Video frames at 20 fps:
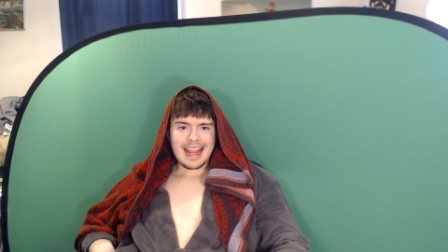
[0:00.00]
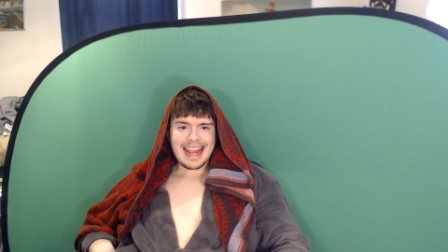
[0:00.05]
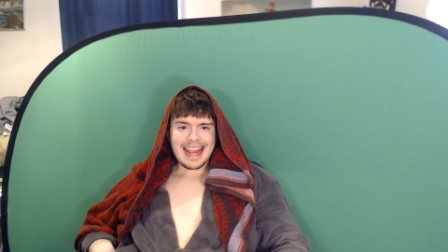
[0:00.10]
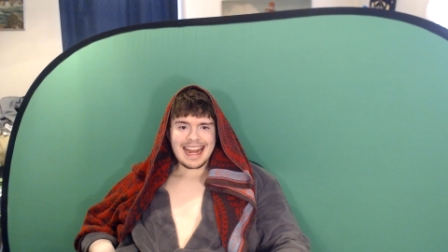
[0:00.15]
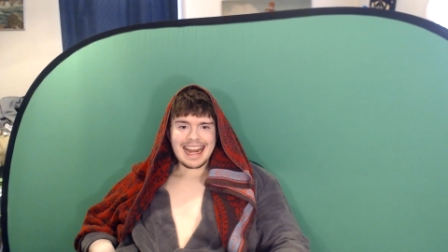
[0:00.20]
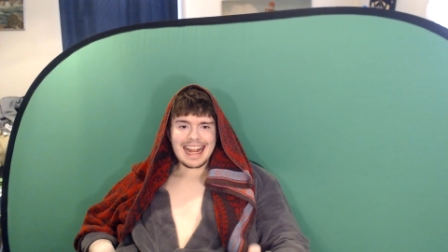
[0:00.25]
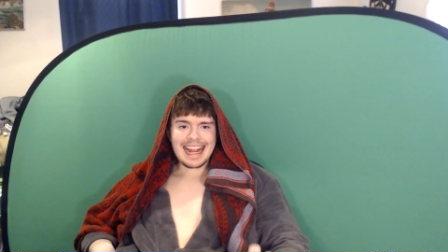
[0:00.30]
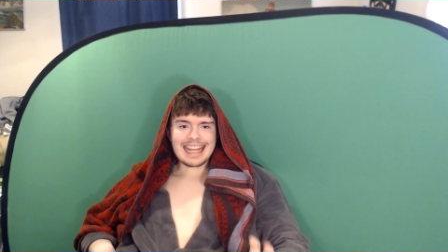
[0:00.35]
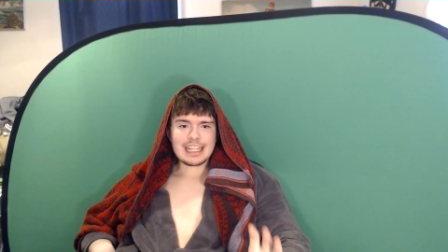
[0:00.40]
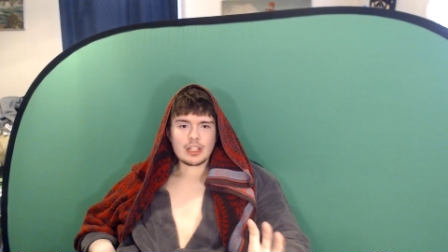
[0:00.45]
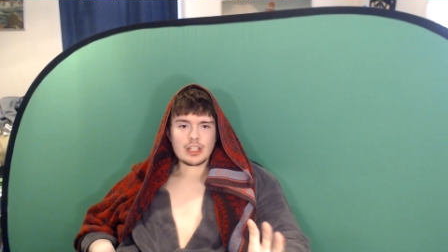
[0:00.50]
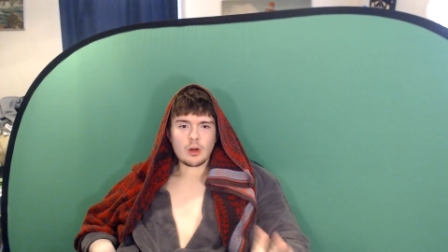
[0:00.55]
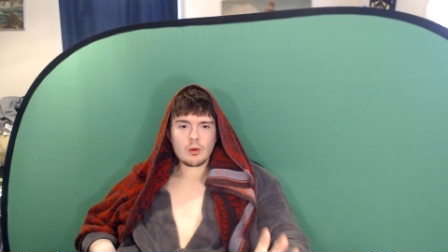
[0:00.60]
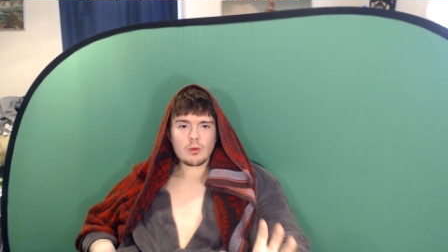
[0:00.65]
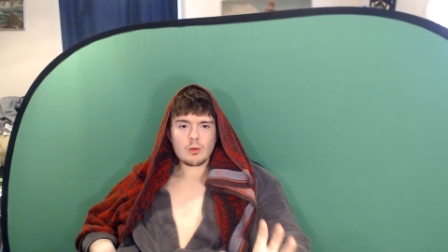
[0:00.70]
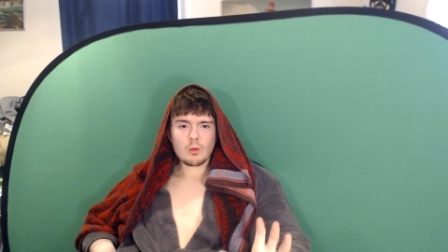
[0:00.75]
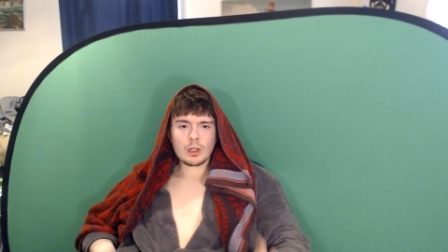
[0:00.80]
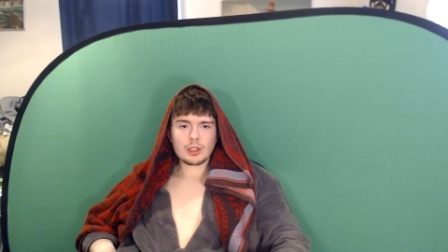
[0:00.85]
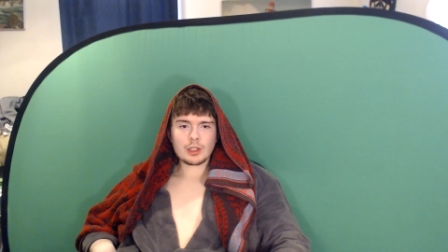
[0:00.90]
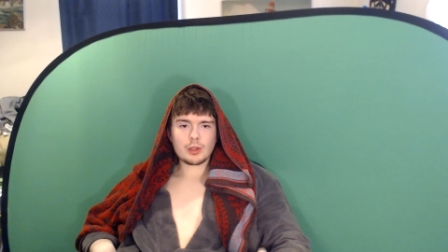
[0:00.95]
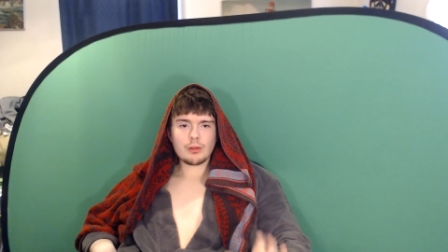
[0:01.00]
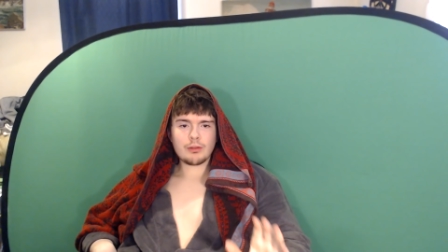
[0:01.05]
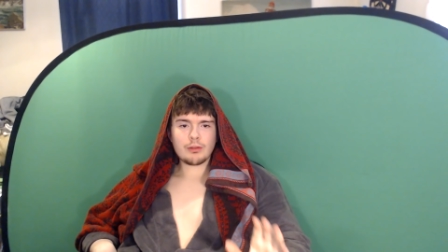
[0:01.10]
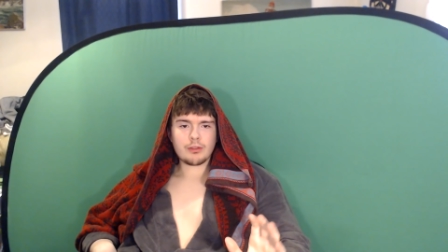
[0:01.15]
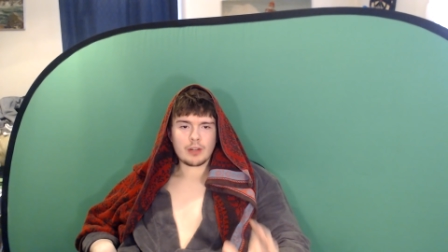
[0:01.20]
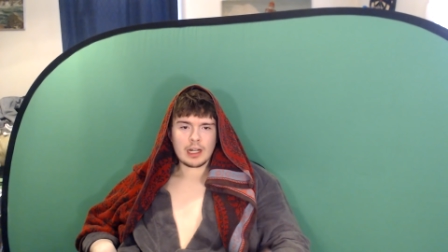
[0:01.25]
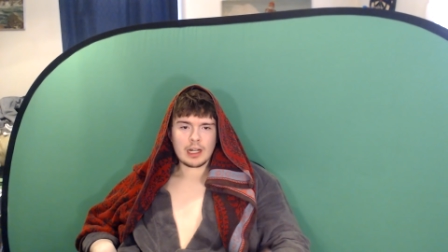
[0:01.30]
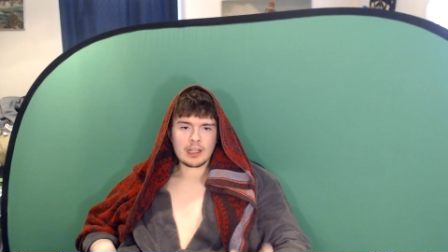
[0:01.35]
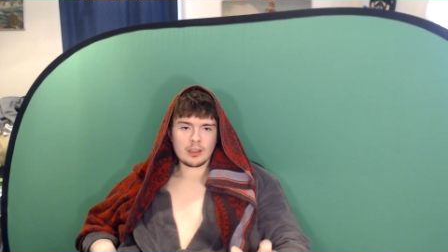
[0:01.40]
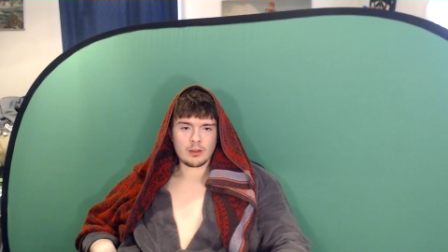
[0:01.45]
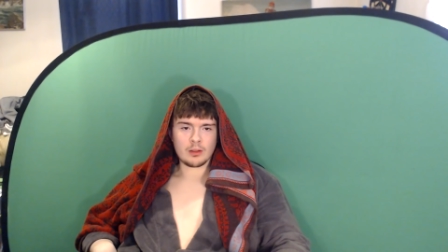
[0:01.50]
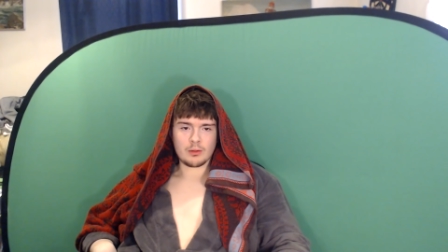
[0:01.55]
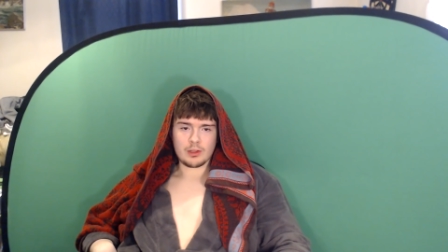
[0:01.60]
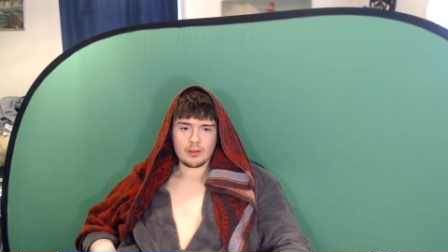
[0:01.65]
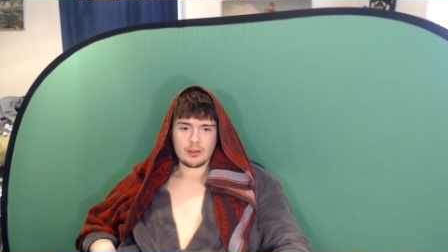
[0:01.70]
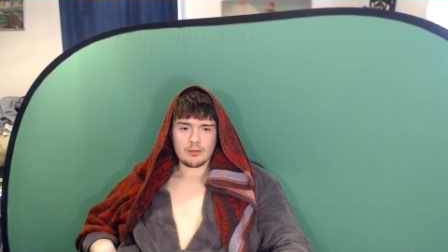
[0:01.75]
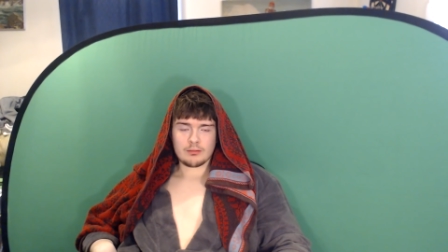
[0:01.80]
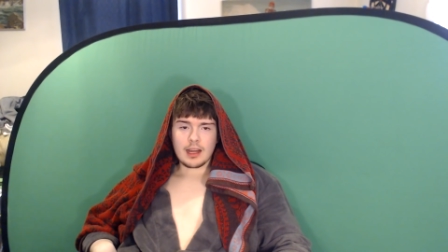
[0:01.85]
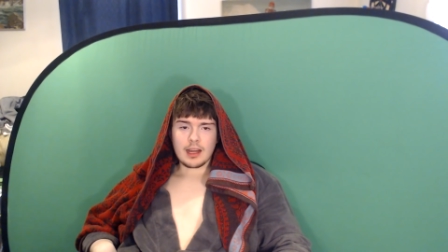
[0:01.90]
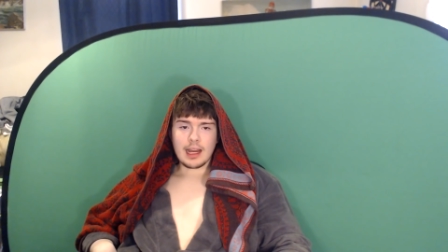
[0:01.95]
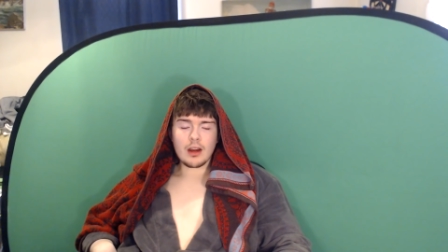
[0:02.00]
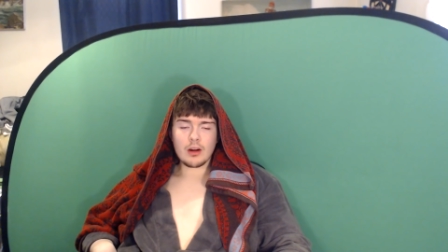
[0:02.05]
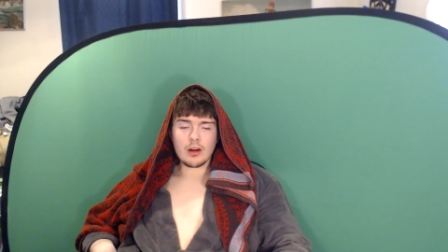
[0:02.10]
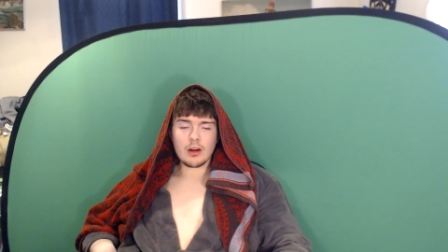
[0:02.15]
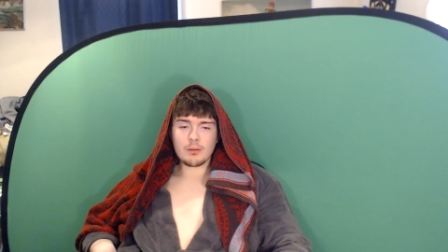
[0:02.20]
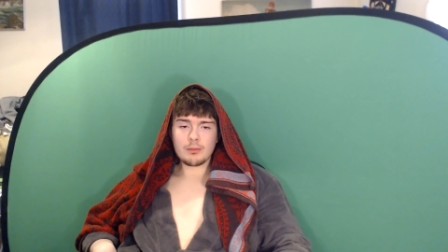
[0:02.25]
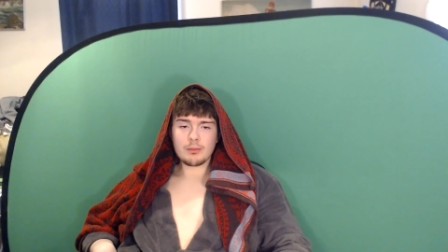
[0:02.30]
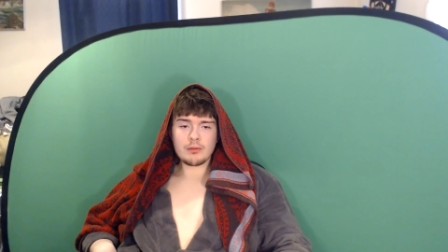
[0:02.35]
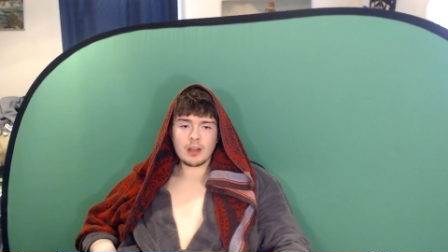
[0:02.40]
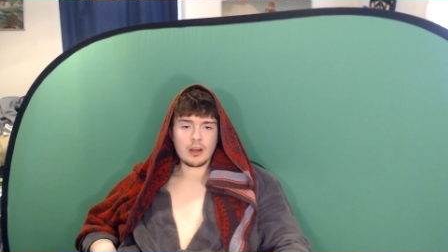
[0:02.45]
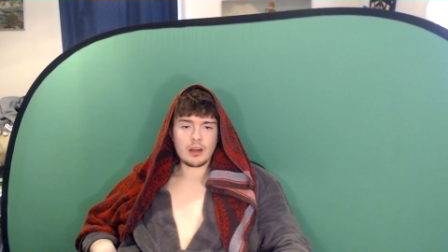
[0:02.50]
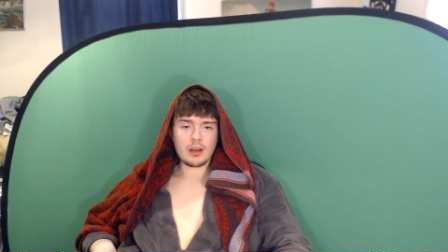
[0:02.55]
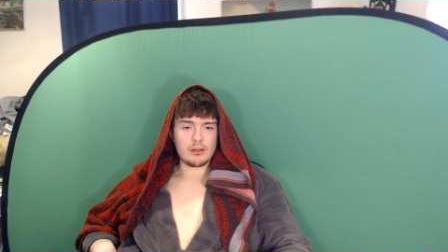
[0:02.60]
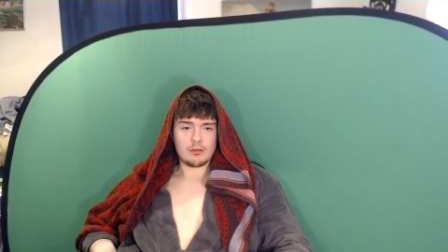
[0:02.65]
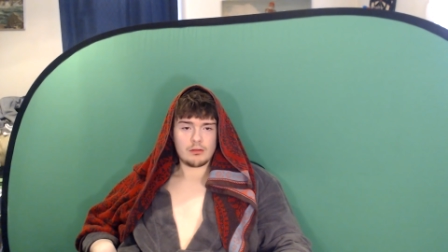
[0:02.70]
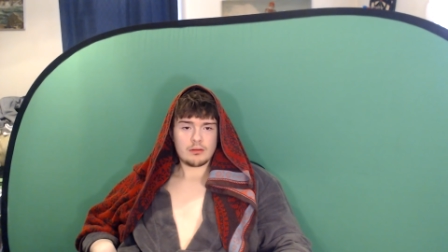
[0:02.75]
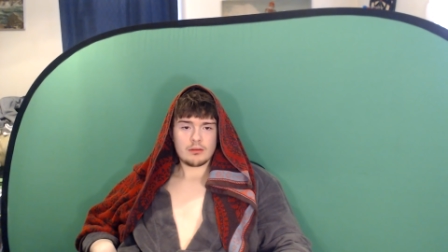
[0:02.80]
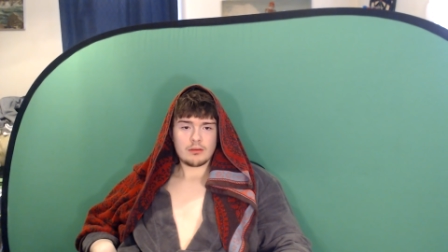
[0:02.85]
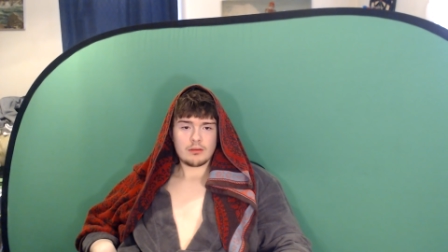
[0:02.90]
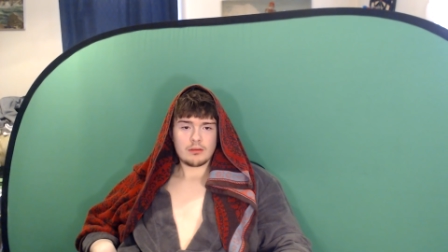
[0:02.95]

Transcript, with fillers: and I don't want to follow you. I hope you know.